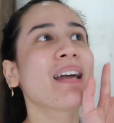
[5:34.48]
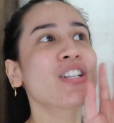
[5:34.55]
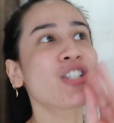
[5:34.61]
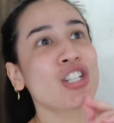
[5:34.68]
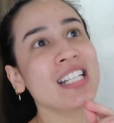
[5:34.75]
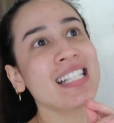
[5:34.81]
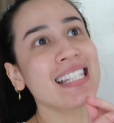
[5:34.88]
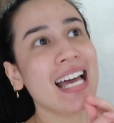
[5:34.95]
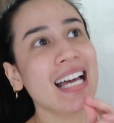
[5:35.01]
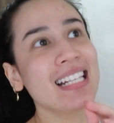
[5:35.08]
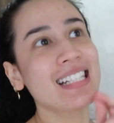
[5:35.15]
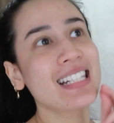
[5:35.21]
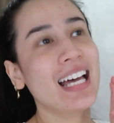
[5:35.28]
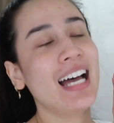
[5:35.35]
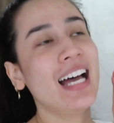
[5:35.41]
she
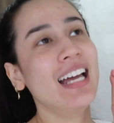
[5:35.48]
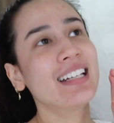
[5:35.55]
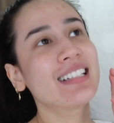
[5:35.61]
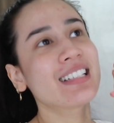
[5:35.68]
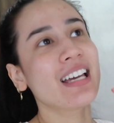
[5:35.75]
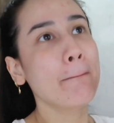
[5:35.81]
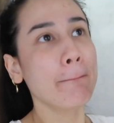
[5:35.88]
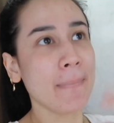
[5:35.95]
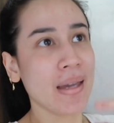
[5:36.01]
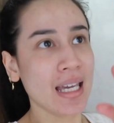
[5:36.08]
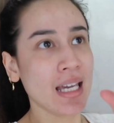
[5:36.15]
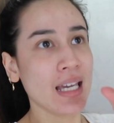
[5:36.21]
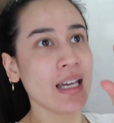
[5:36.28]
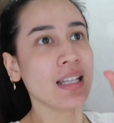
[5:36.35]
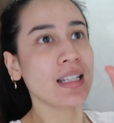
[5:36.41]
says that
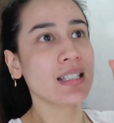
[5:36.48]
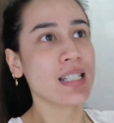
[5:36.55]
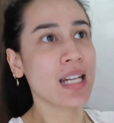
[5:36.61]
me